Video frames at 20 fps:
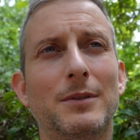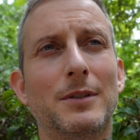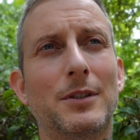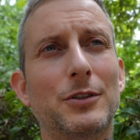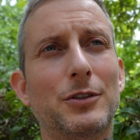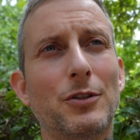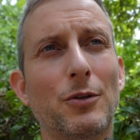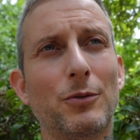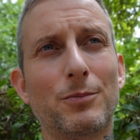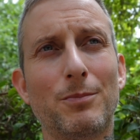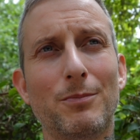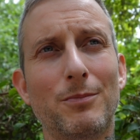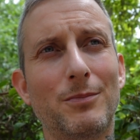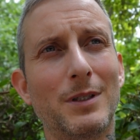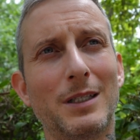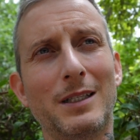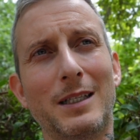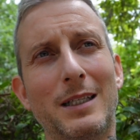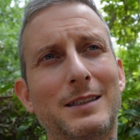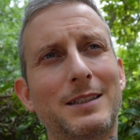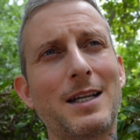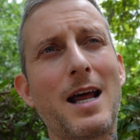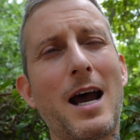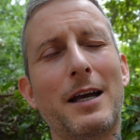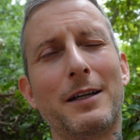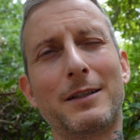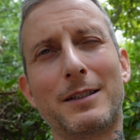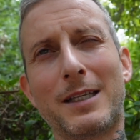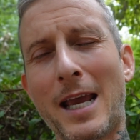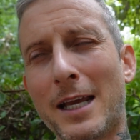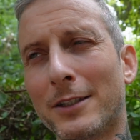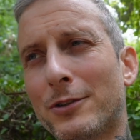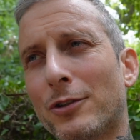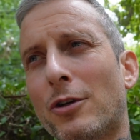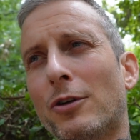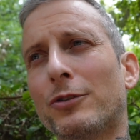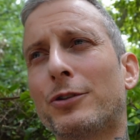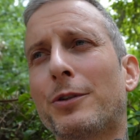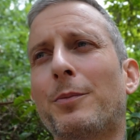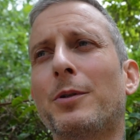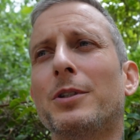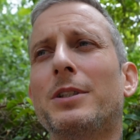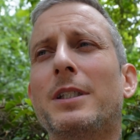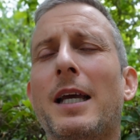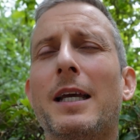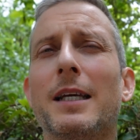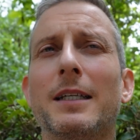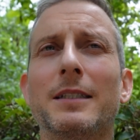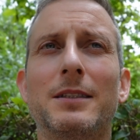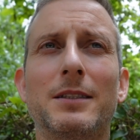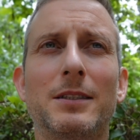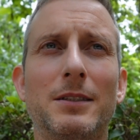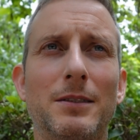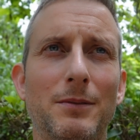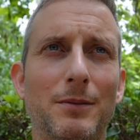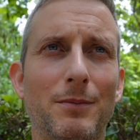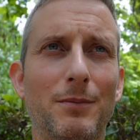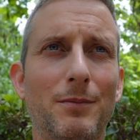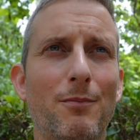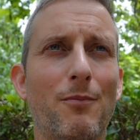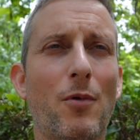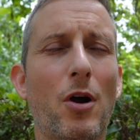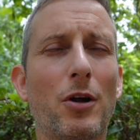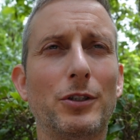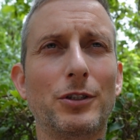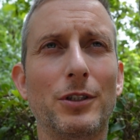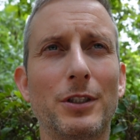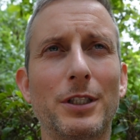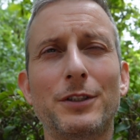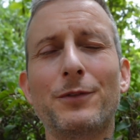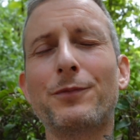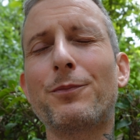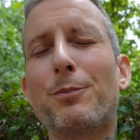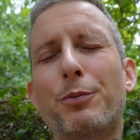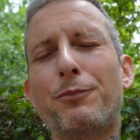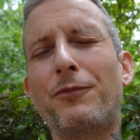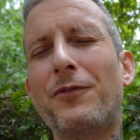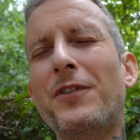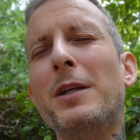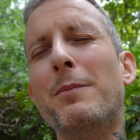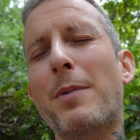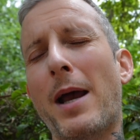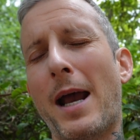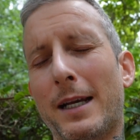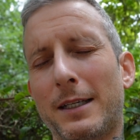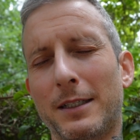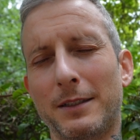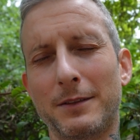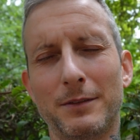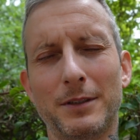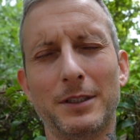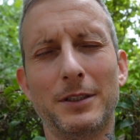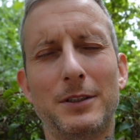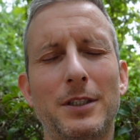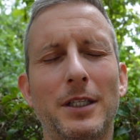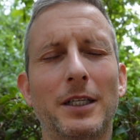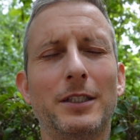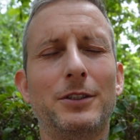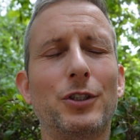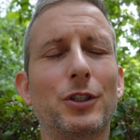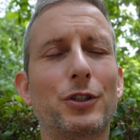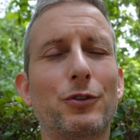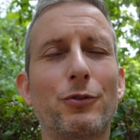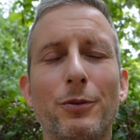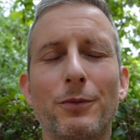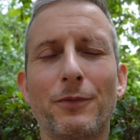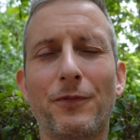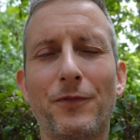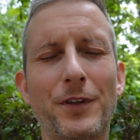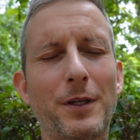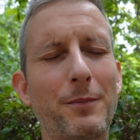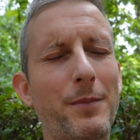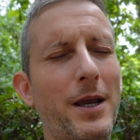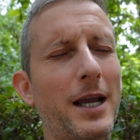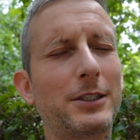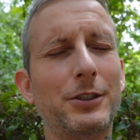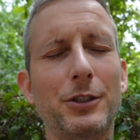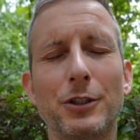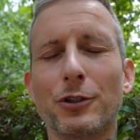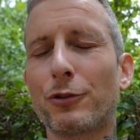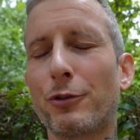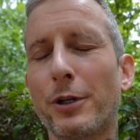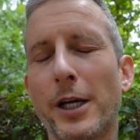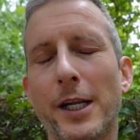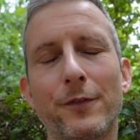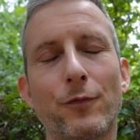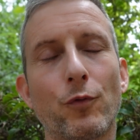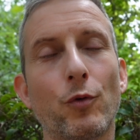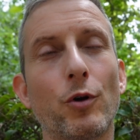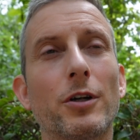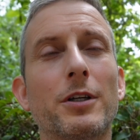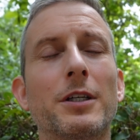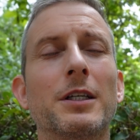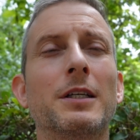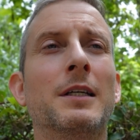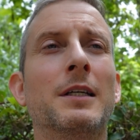It's not cancel culture per se. It's it's feedback. It's just feedback to your creative work.